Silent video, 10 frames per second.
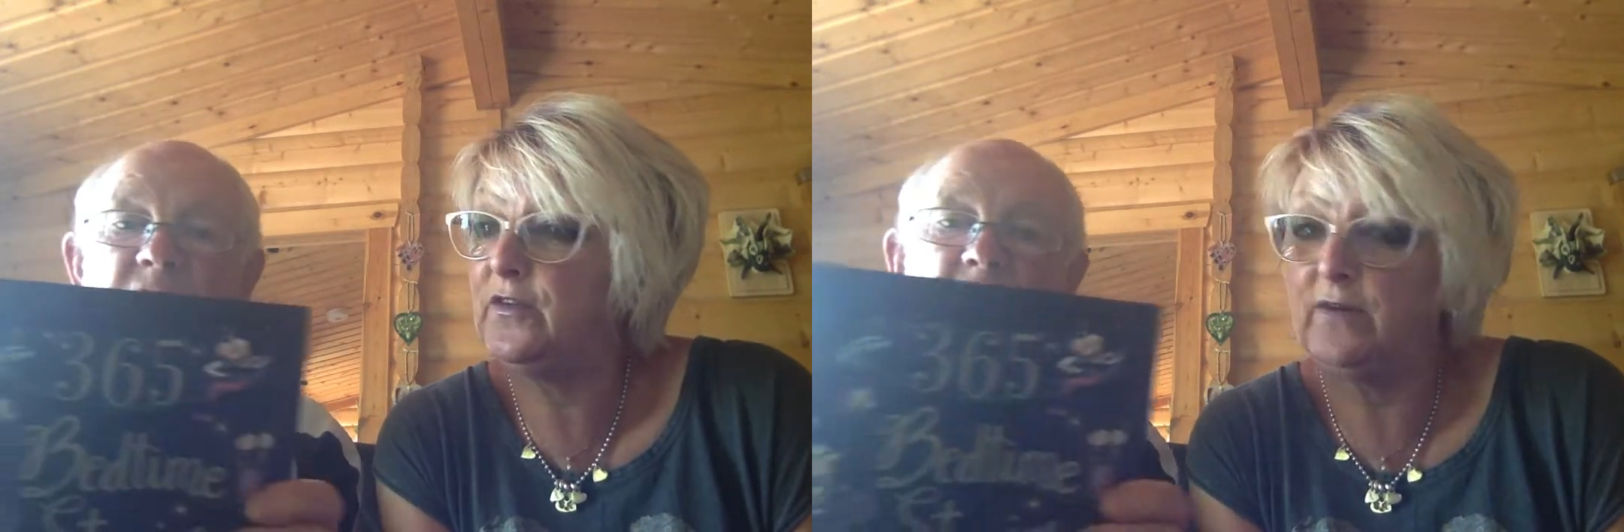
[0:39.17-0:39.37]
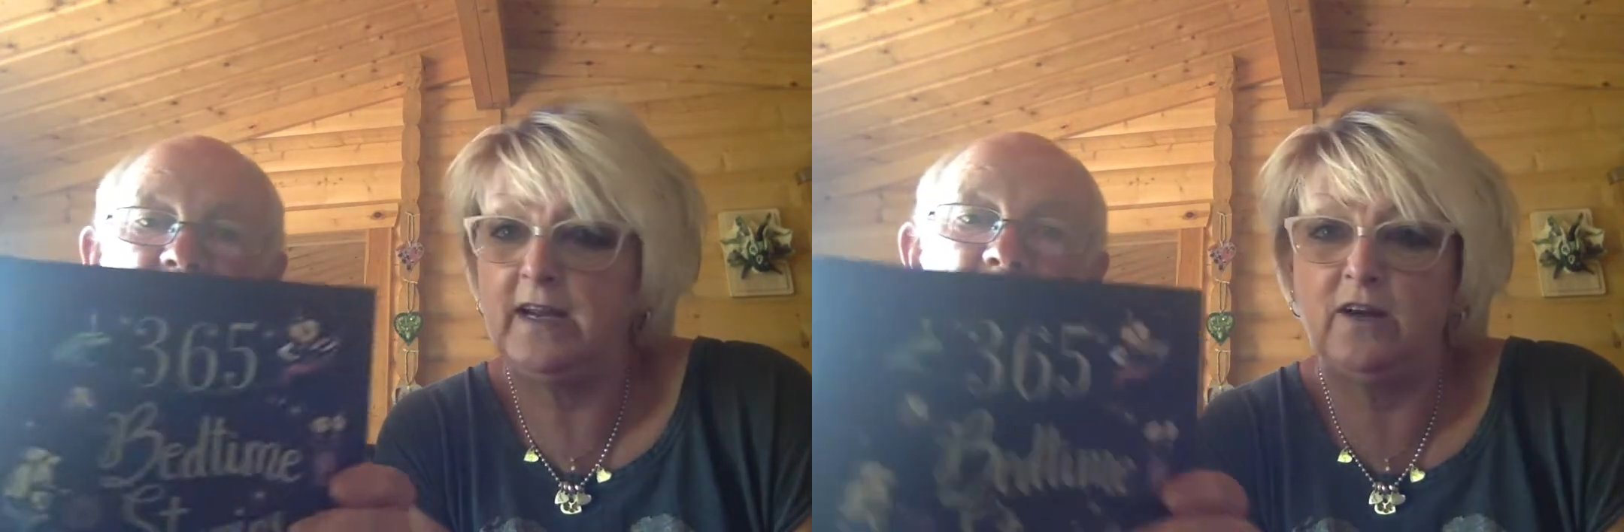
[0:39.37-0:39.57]

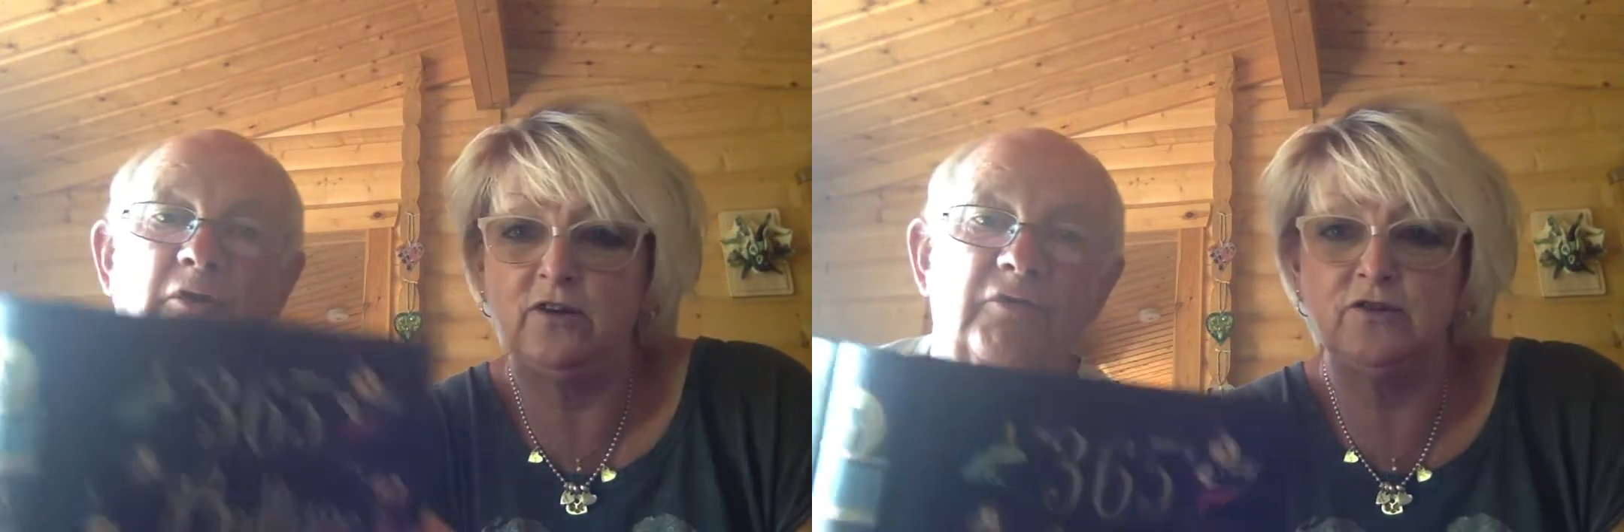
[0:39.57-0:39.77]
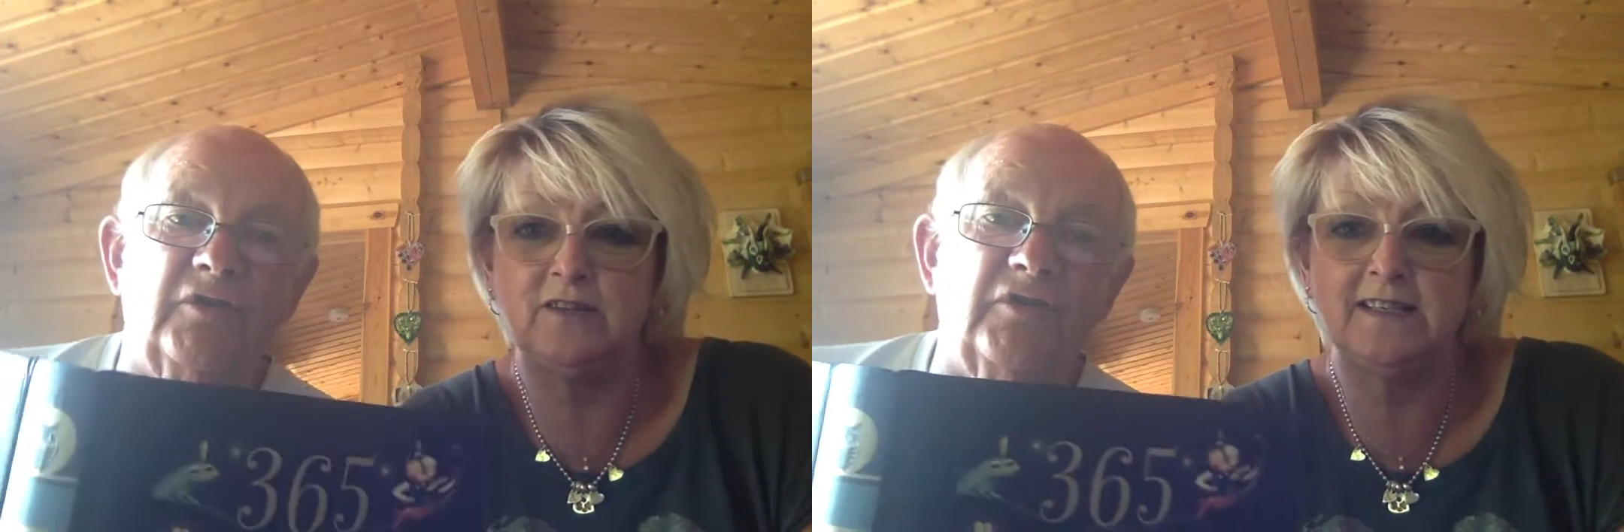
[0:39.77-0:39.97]

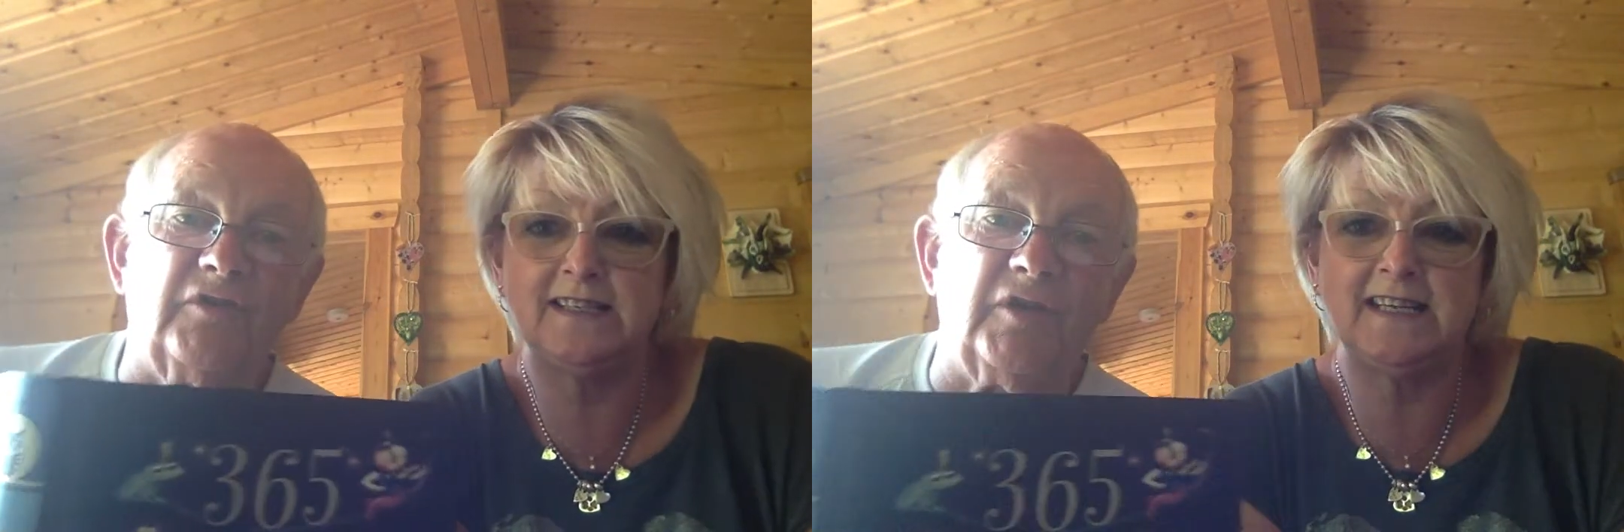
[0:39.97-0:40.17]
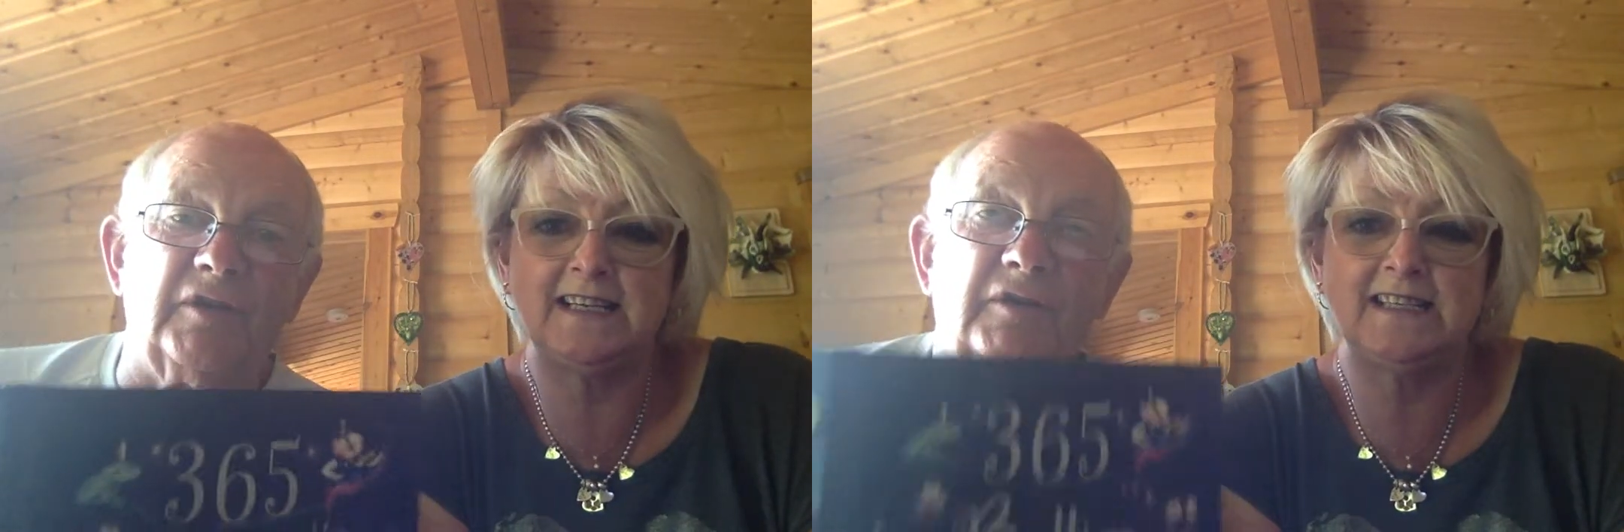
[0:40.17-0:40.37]

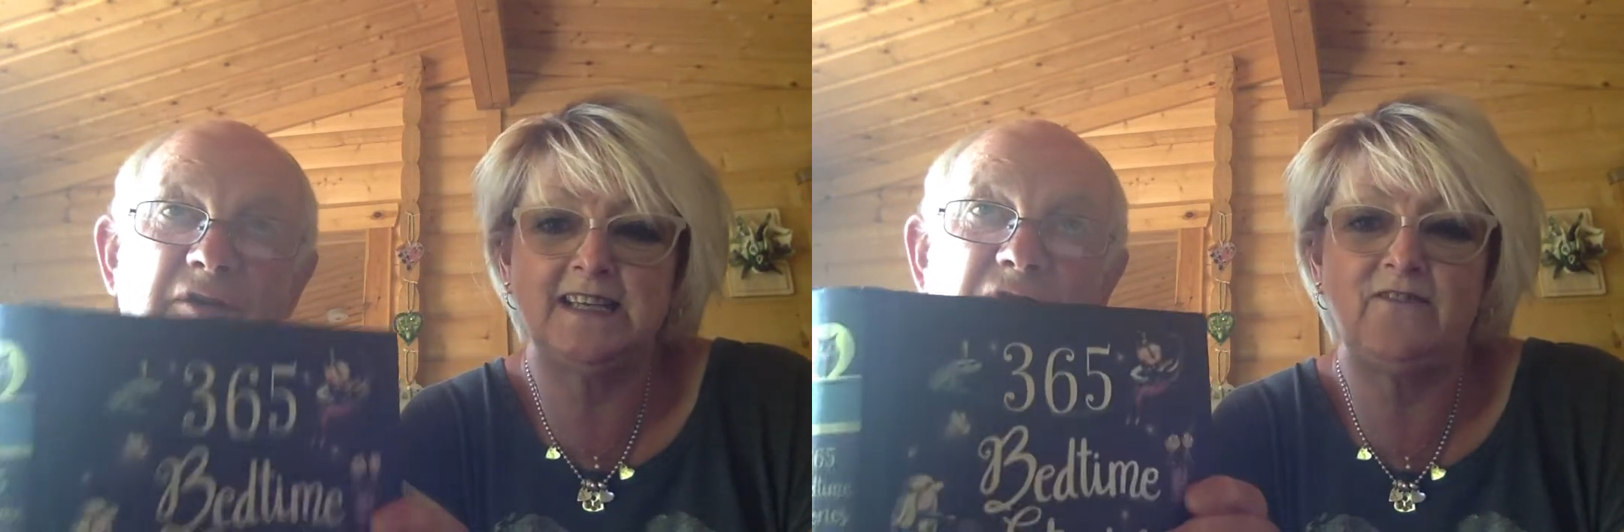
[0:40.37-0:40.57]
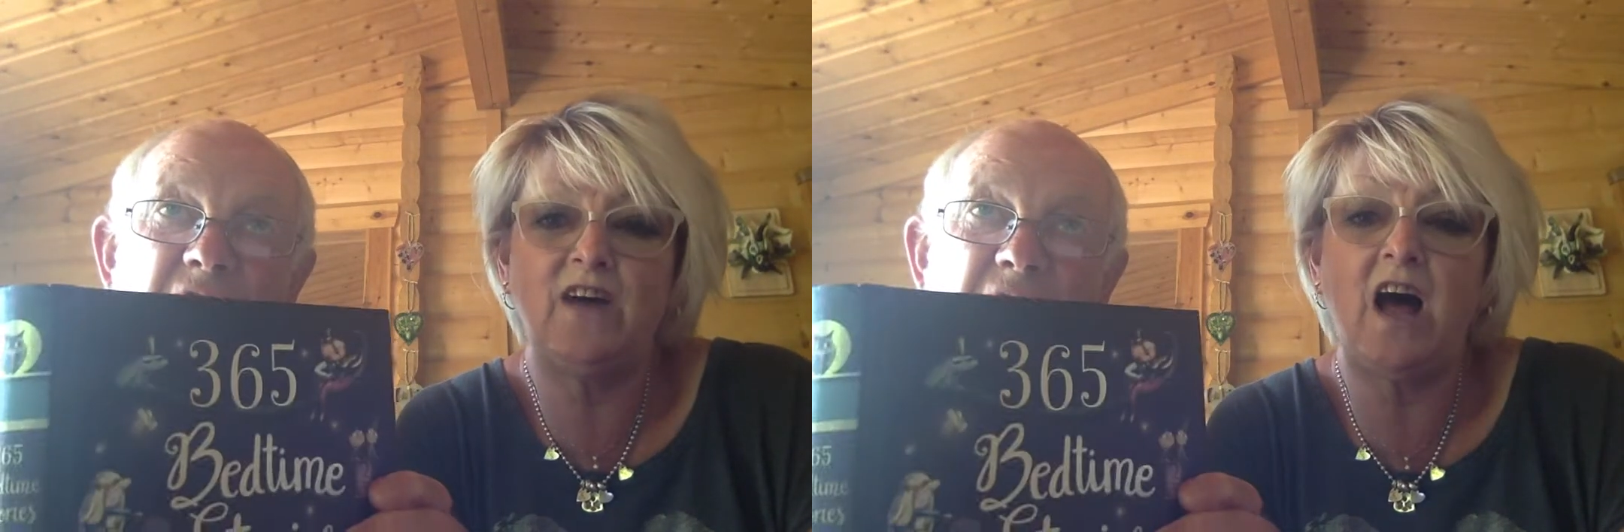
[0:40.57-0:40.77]
365